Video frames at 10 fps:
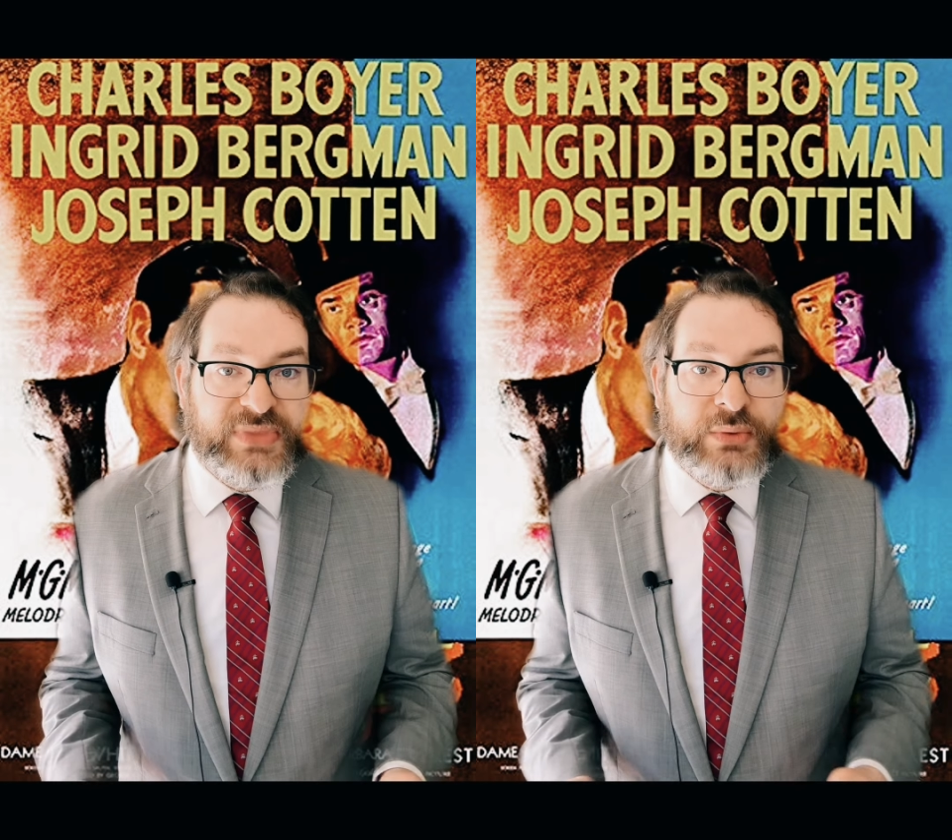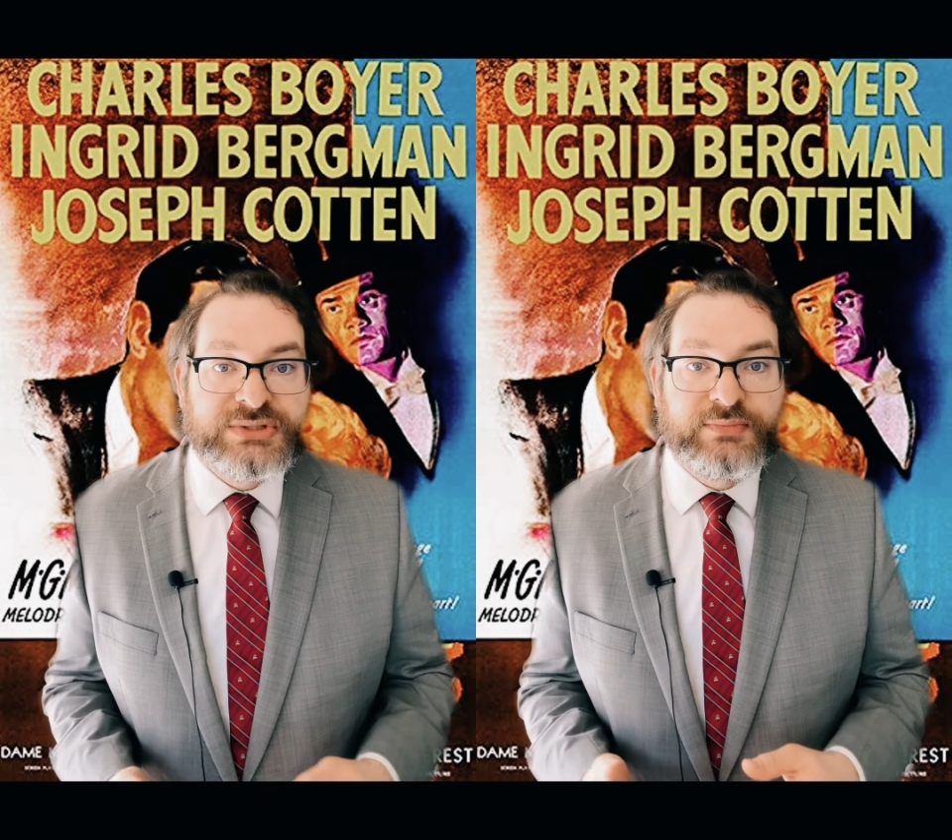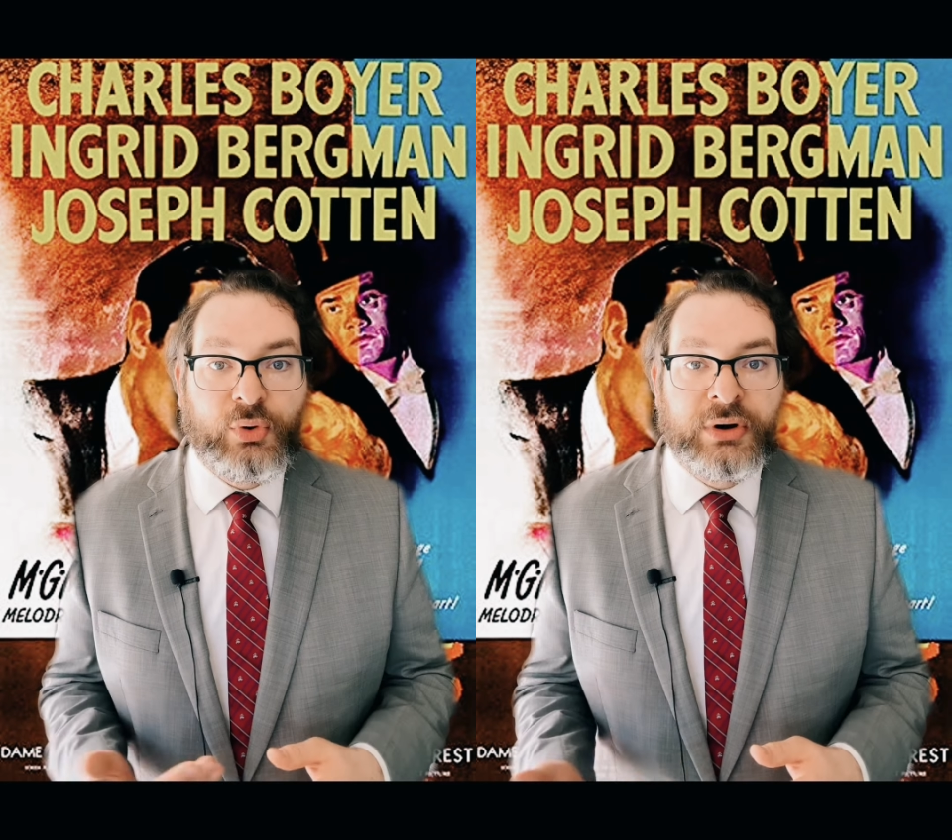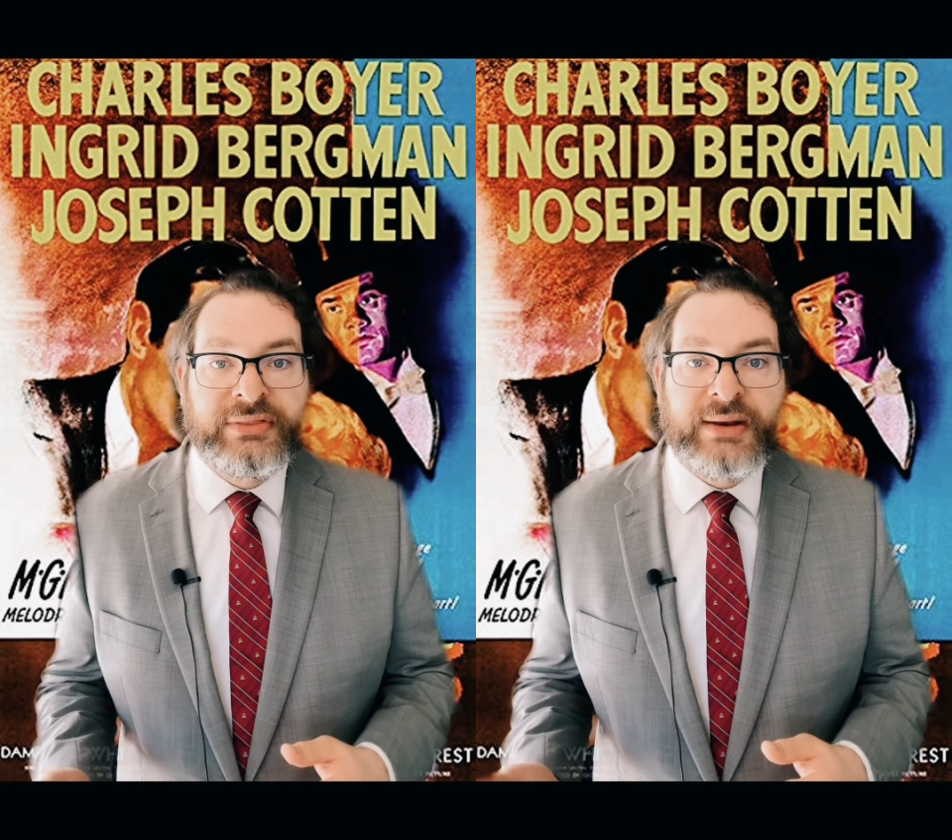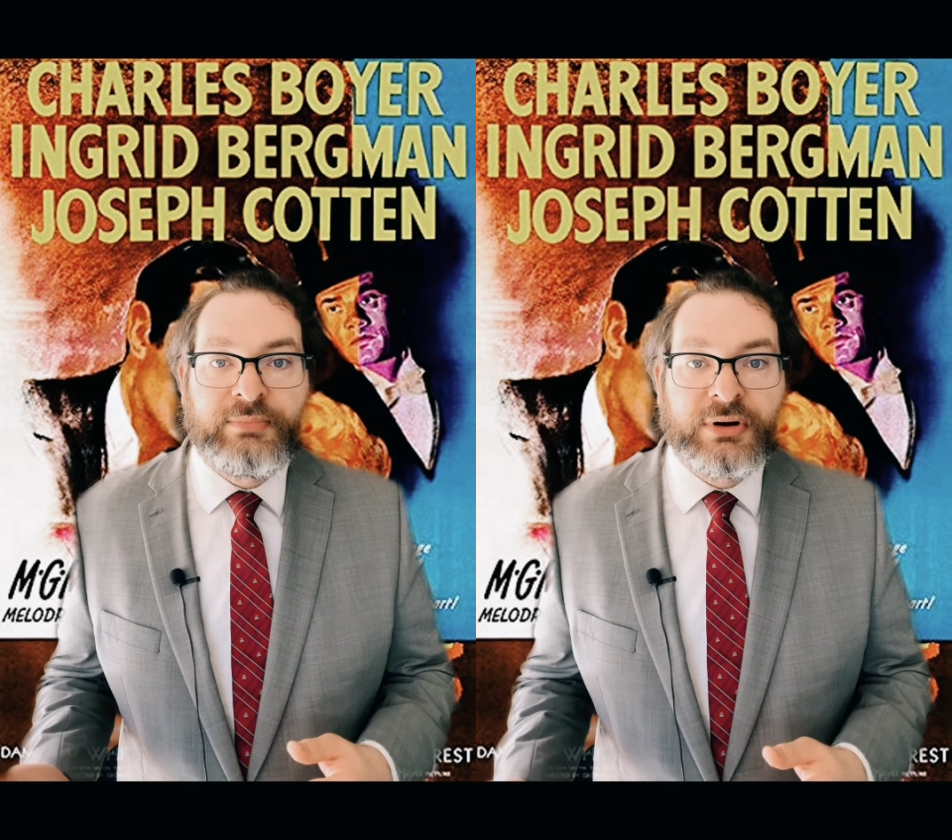it was
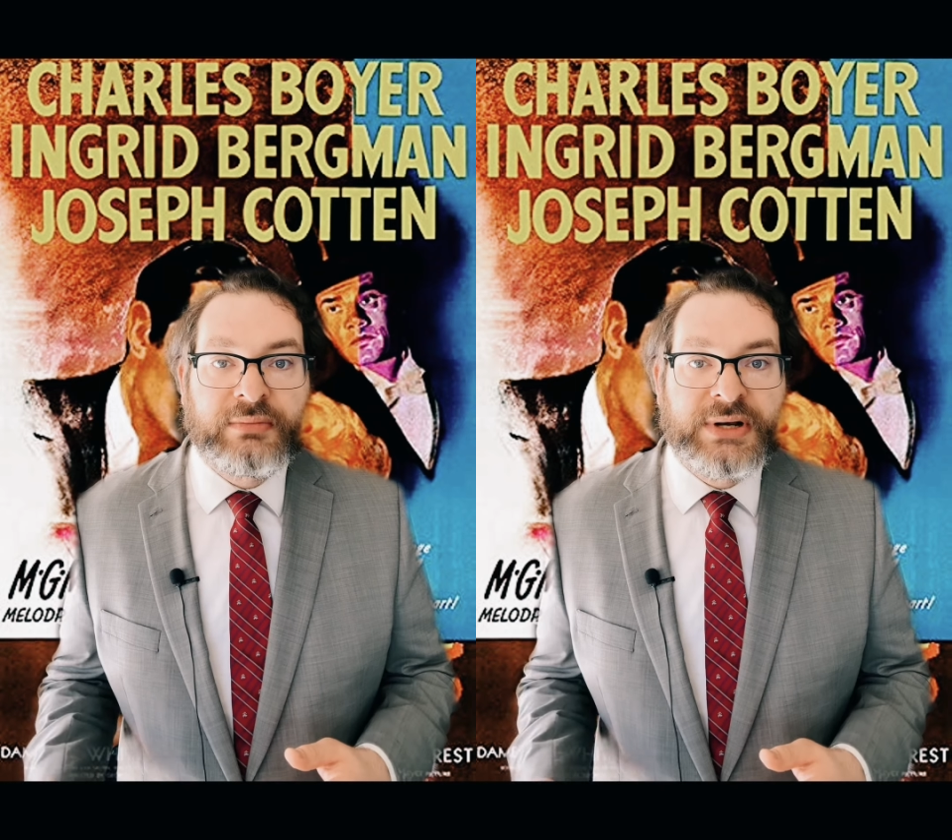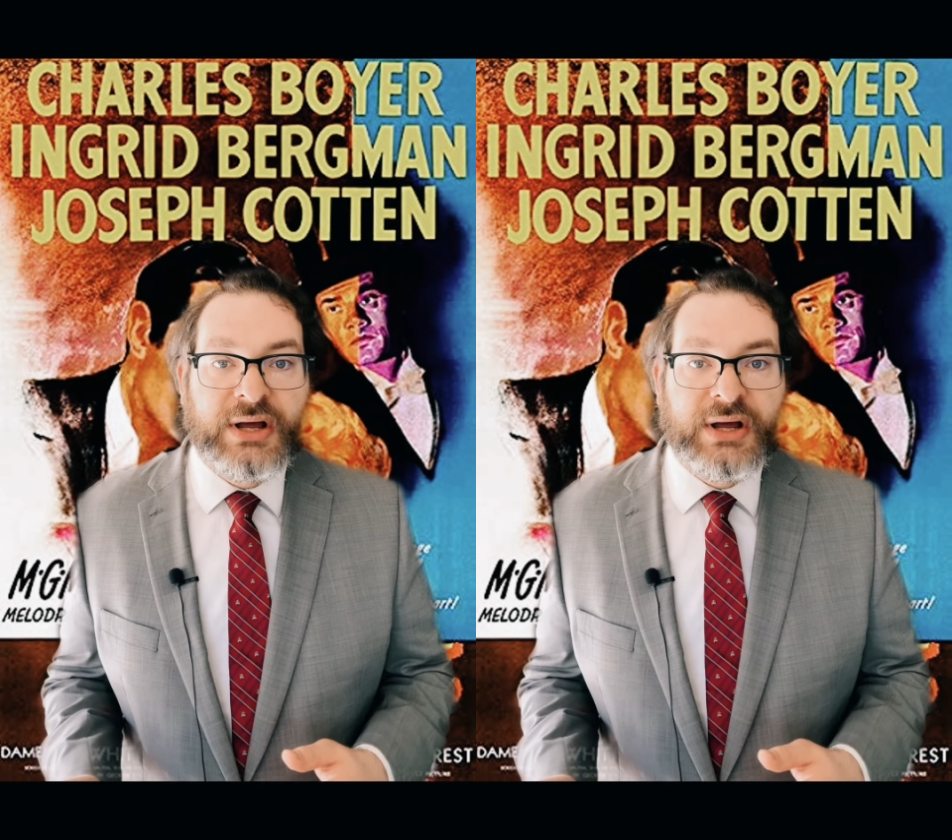important that Bergman